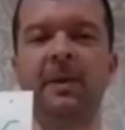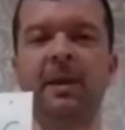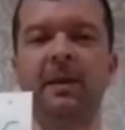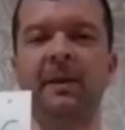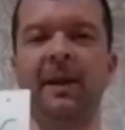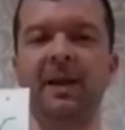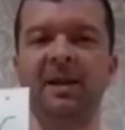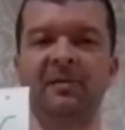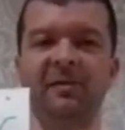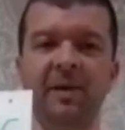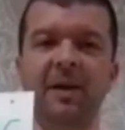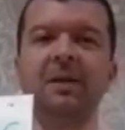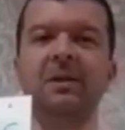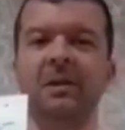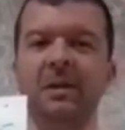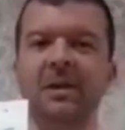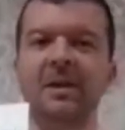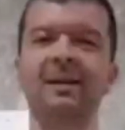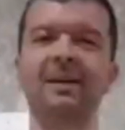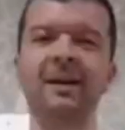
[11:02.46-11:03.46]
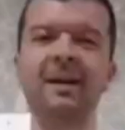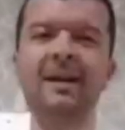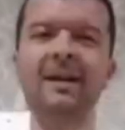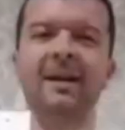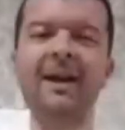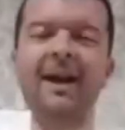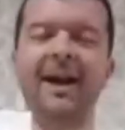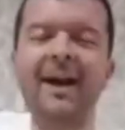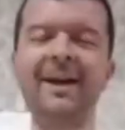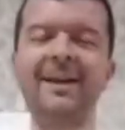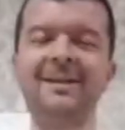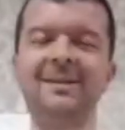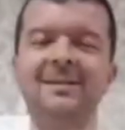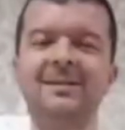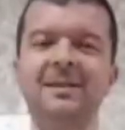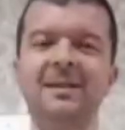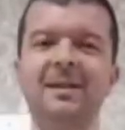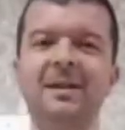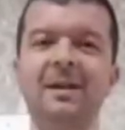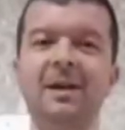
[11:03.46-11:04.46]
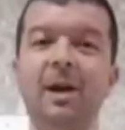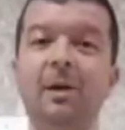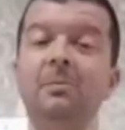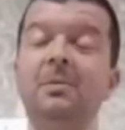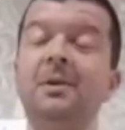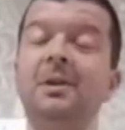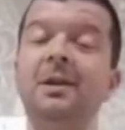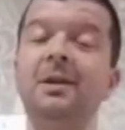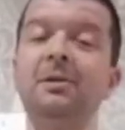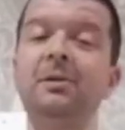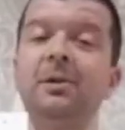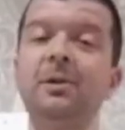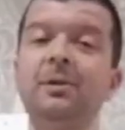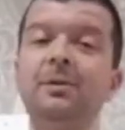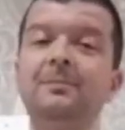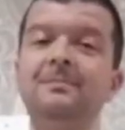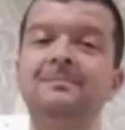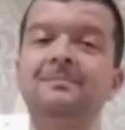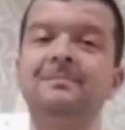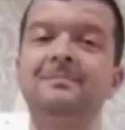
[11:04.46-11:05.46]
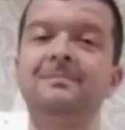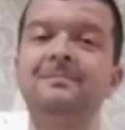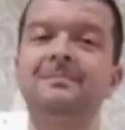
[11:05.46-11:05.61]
Thank you for listening, and hope to see you soon.